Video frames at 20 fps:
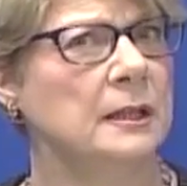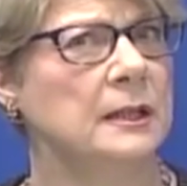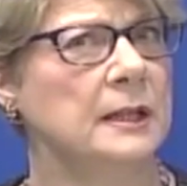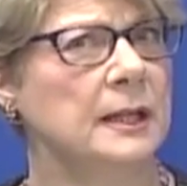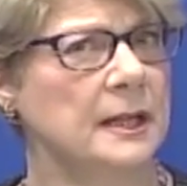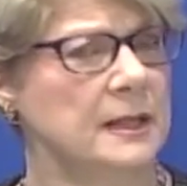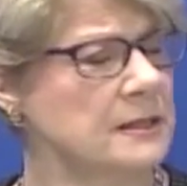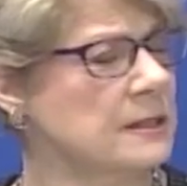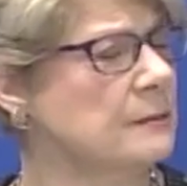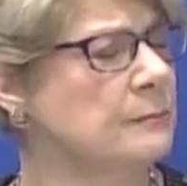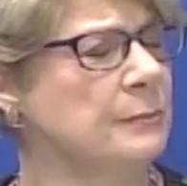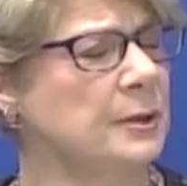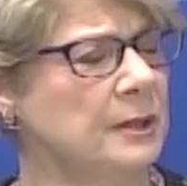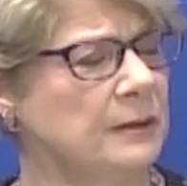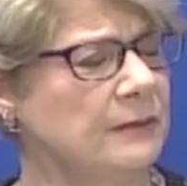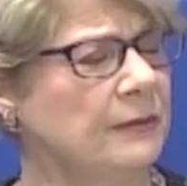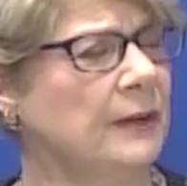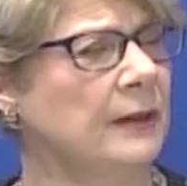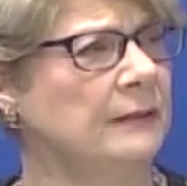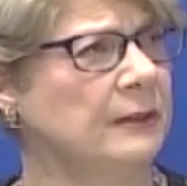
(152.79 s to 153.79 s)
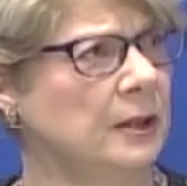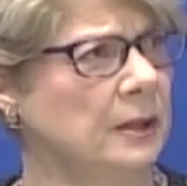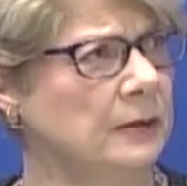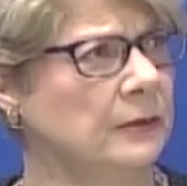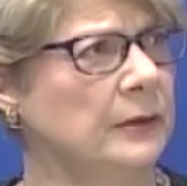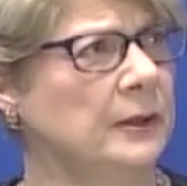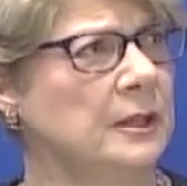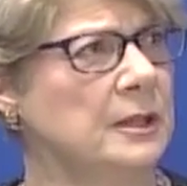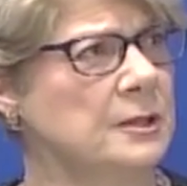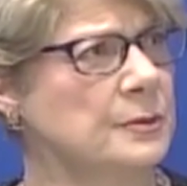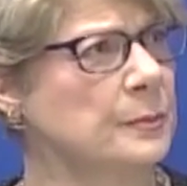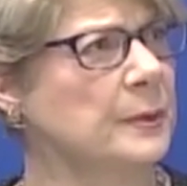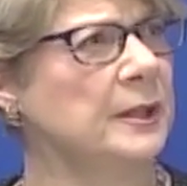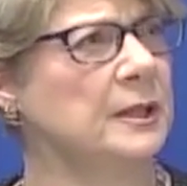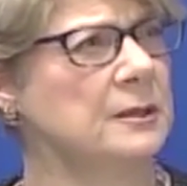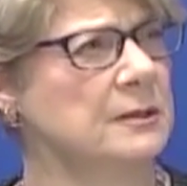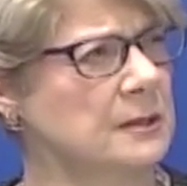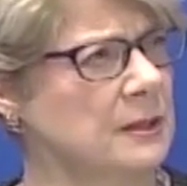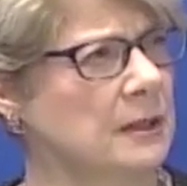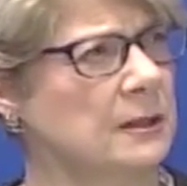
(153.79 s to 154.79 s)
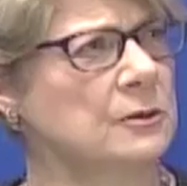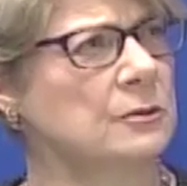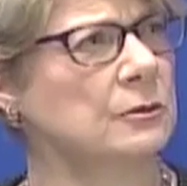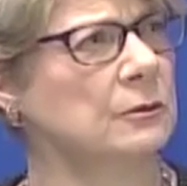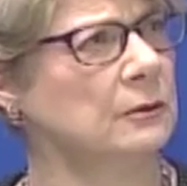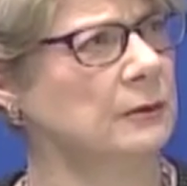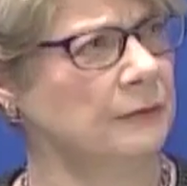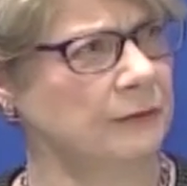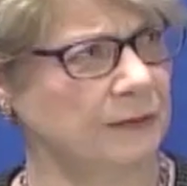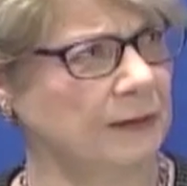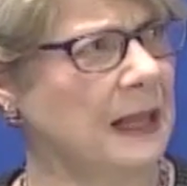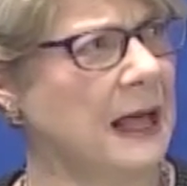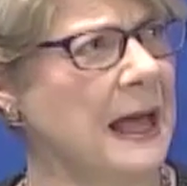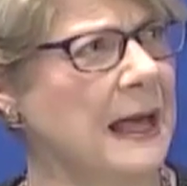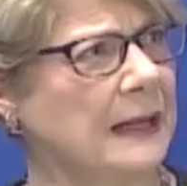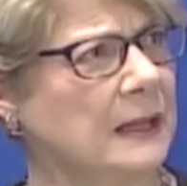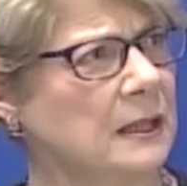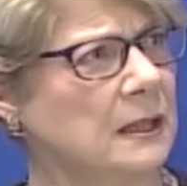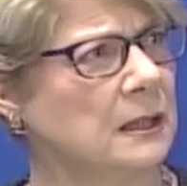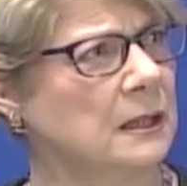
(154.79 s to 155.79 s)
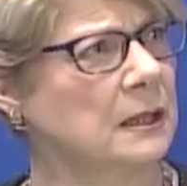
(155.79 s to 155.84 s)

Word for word: the S&P 500 has been essentially flat.